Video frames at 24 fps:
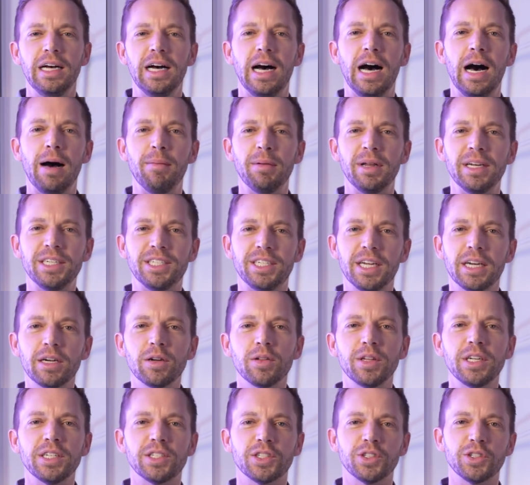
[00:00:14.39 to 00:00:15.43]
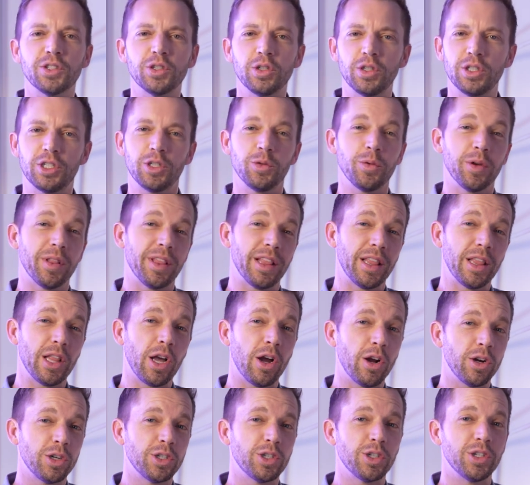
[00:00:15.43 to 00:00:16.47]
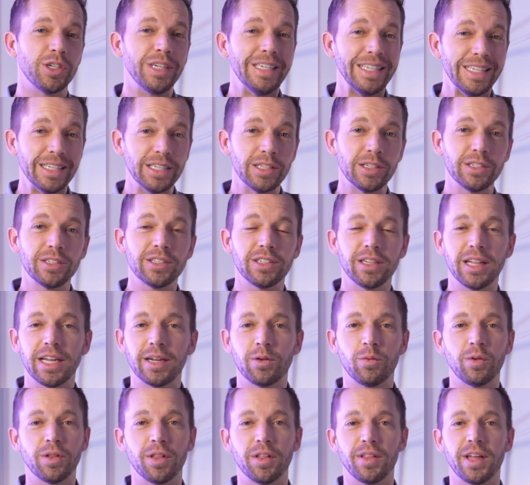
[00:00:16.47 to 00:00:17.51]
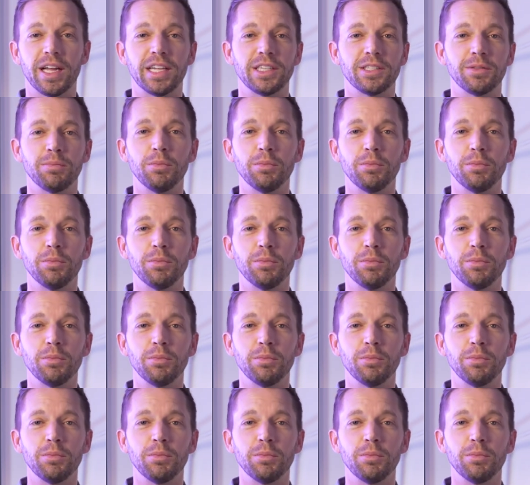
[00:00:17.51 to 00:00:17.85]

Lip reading: and generally it's associated with larger deals, like whether that's